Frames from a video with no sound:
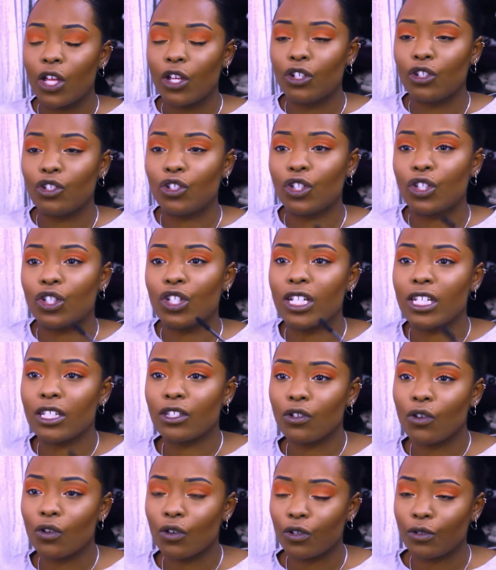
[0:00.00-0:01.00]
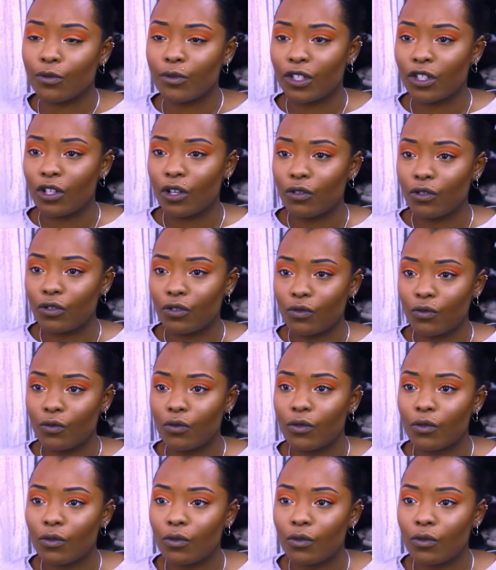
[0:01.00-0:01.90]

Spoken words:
she's not good with social